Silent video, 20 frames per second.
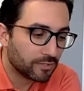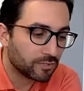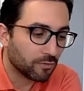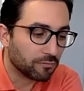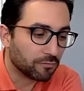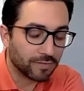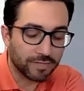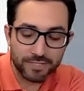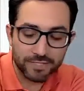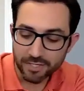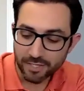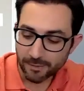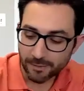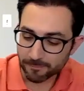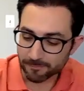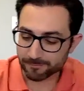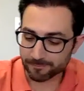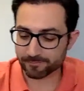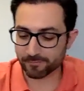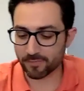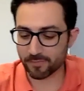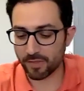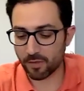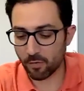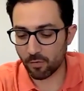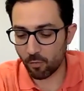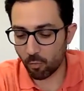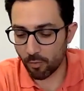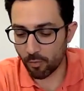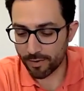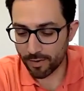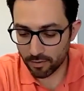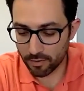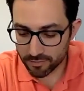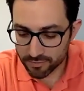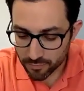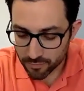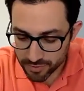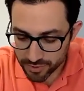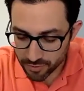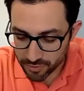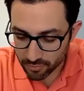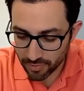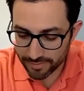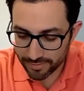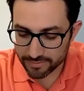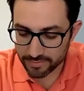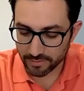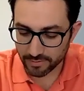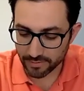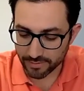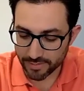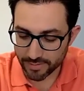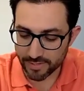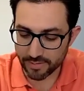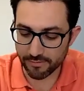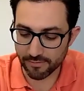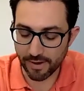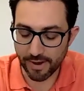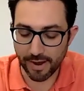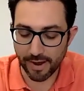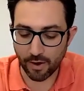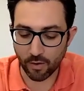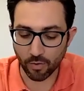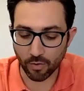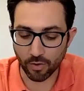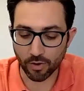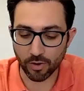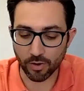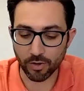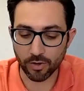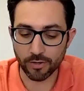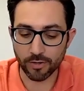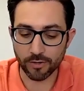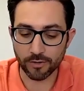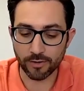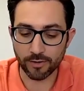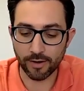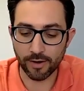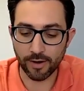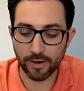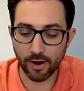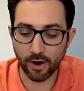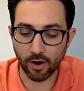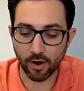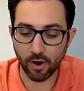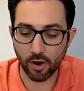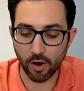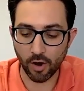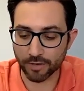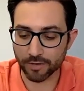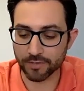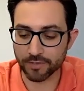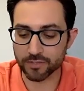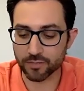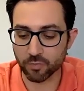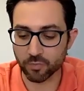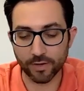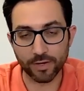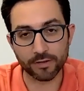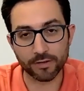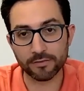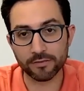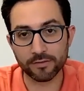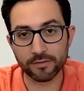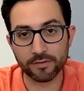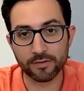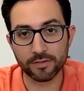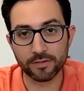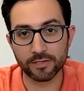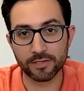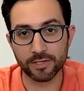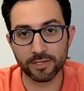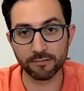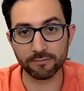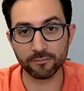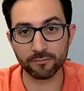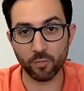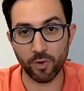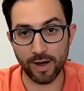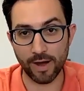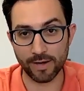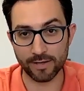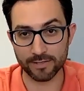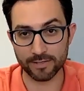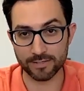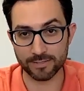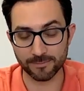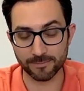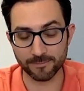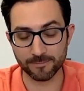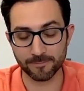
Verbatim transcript: so Felicia, what else would you like to leave our uh, our audience with, gift wise?